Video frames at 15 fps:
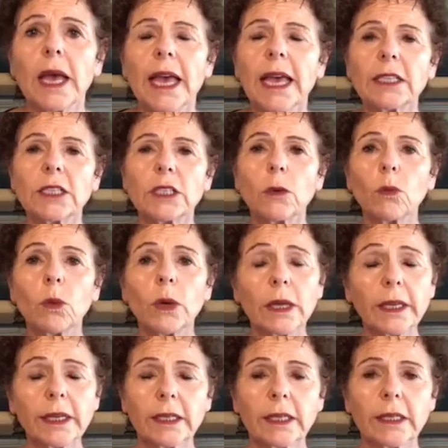It's the
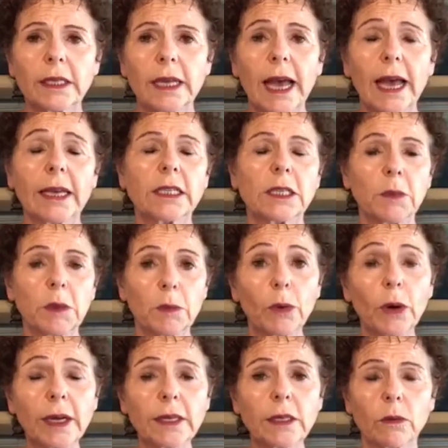willingness to actually be
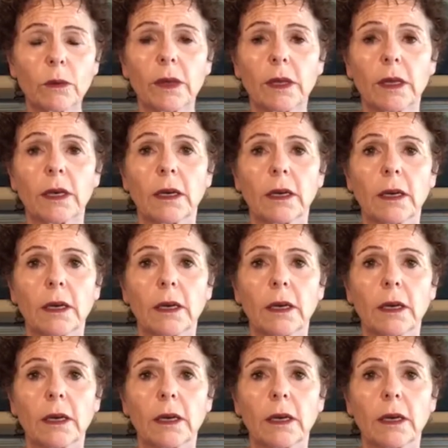present with it